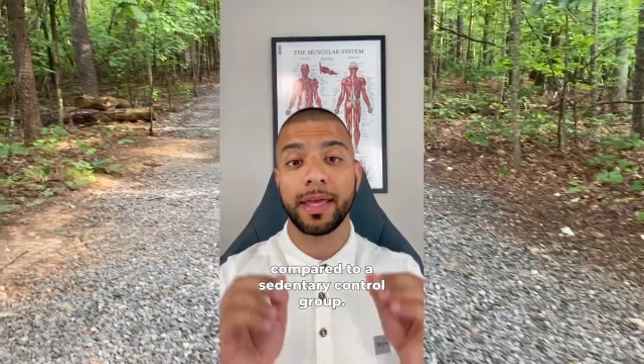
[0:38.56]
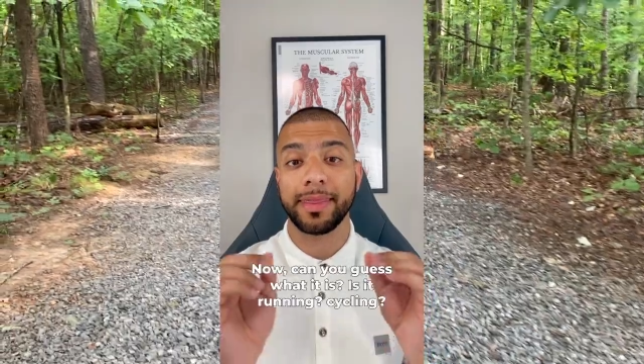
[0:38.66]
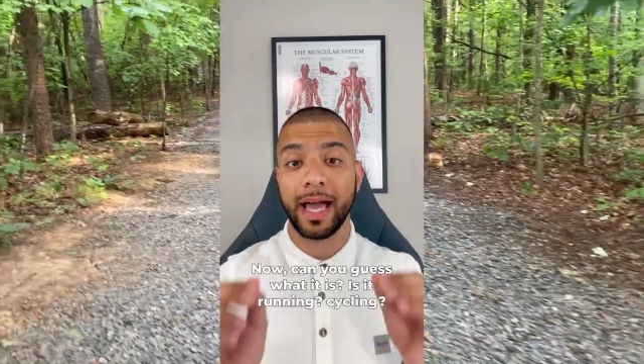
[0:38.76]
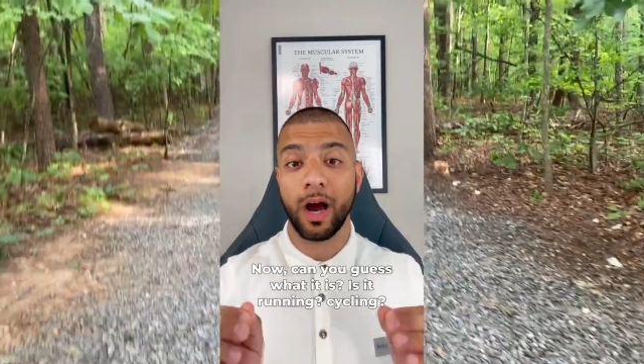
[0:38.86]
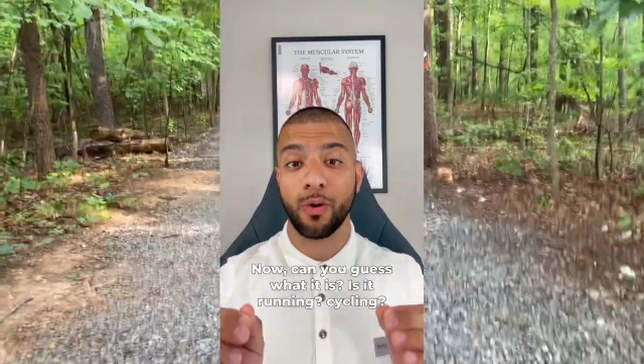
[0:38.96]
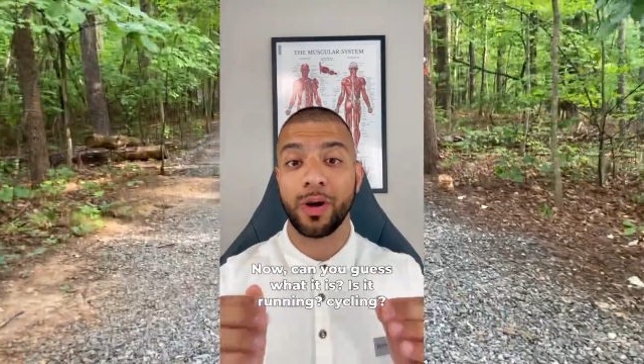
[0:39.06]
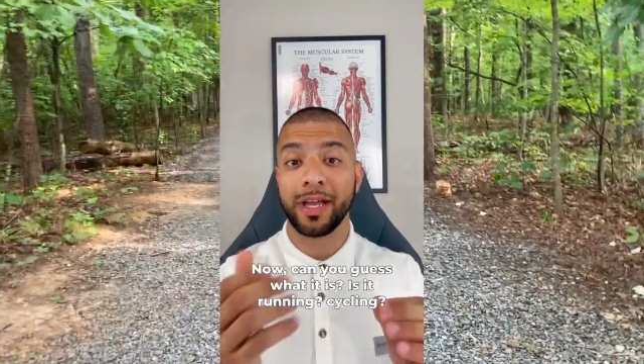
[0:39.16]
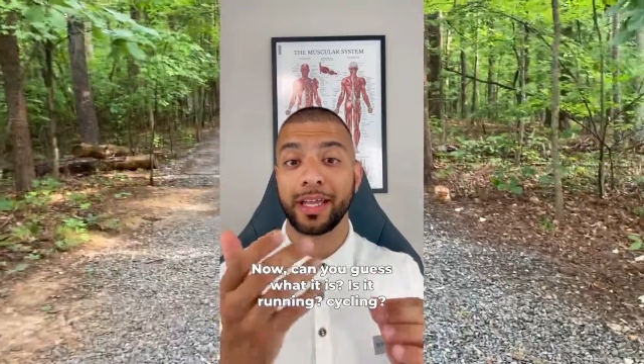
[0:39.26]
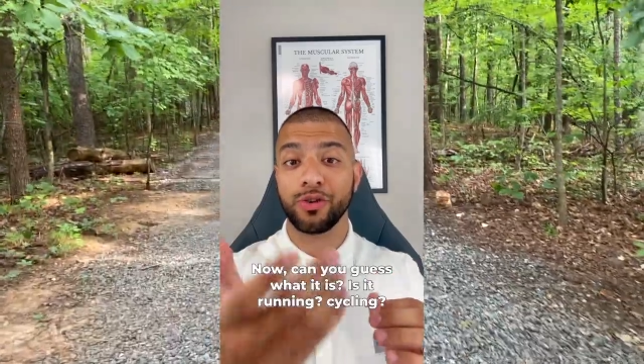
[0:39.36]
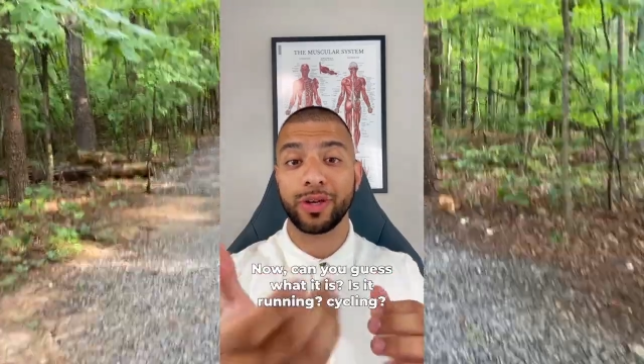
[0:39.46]
Now,
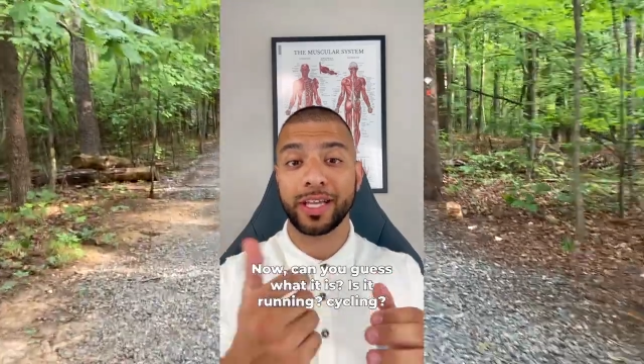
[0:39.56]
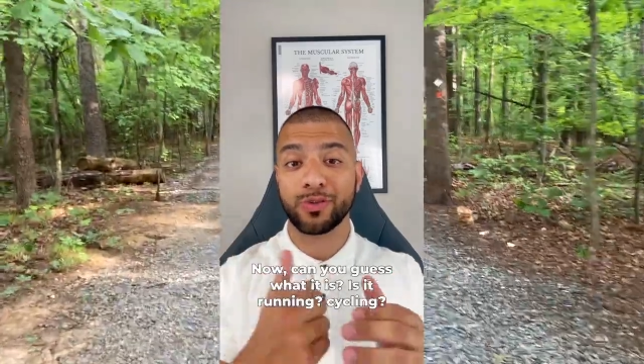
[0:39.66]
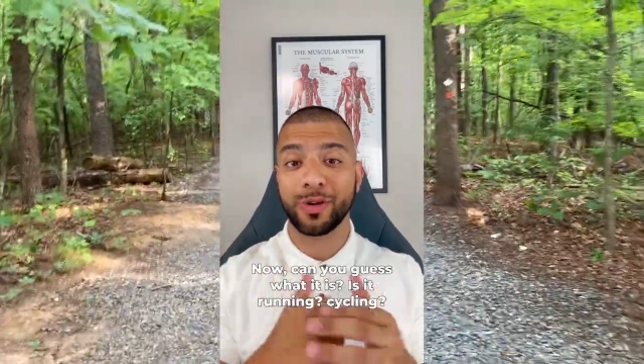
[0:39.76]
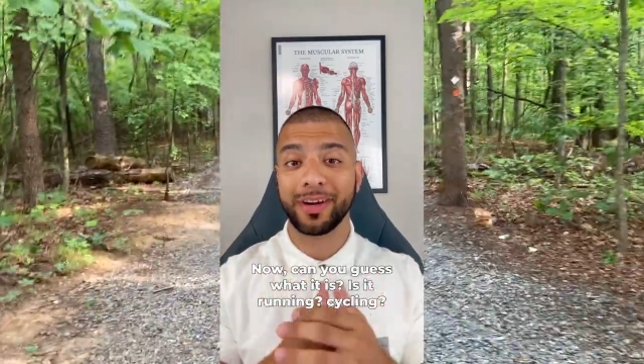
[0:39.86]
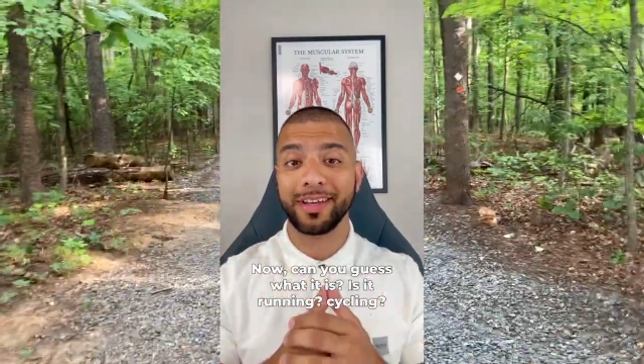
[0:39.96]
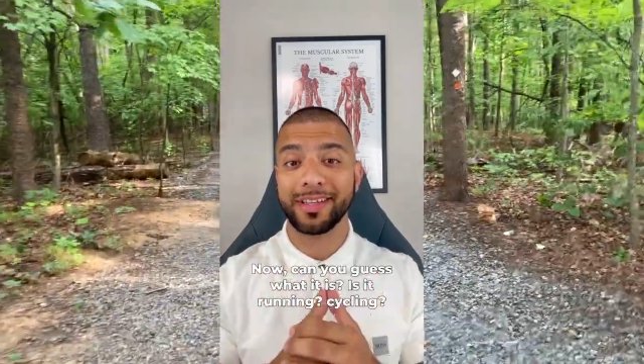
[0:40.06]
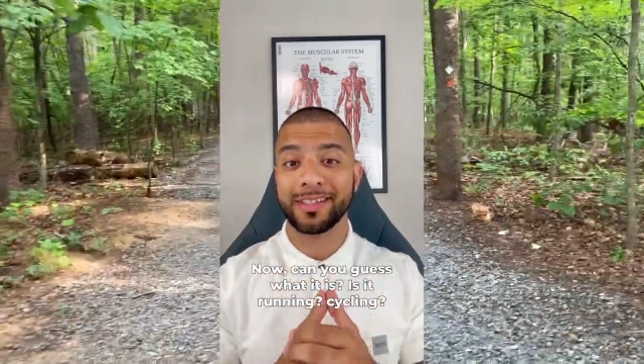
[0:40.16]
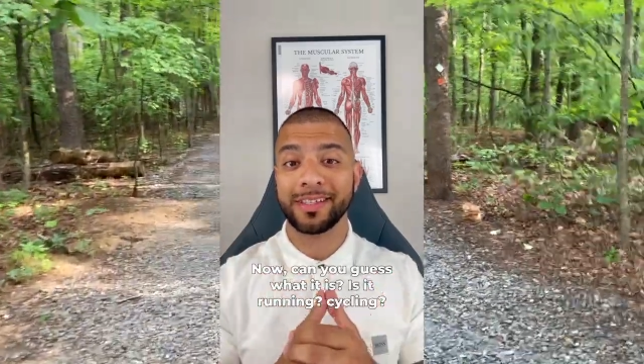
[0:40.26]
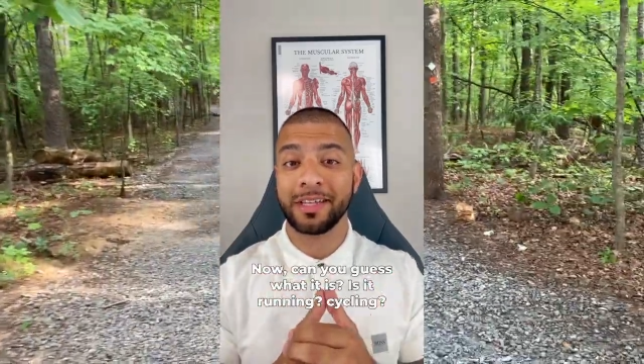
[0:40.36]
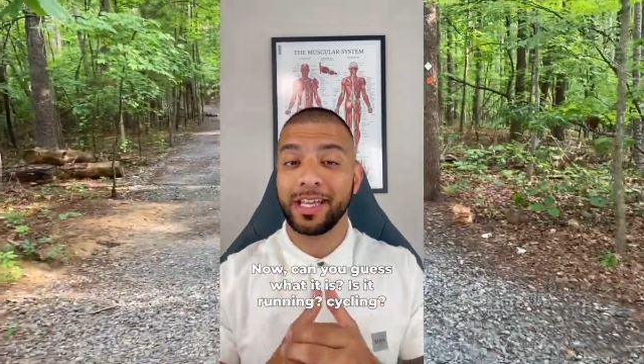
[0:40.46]
can you guess what it is?